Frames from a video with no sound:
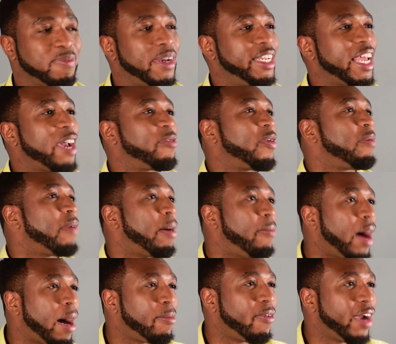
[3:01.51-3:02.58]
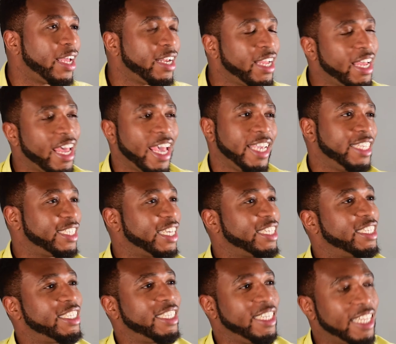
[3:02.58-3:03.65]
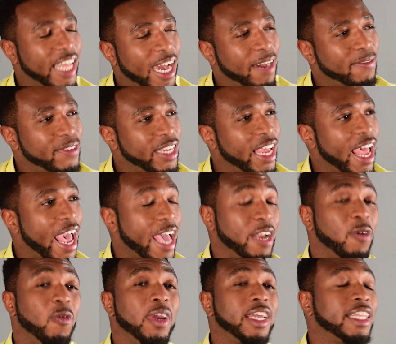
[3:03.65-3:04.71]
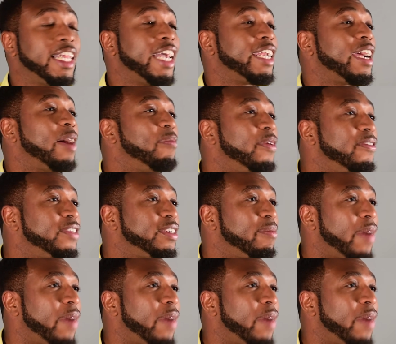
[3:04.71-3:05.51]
my dad where my mom went. He said she left, and a week later I moved to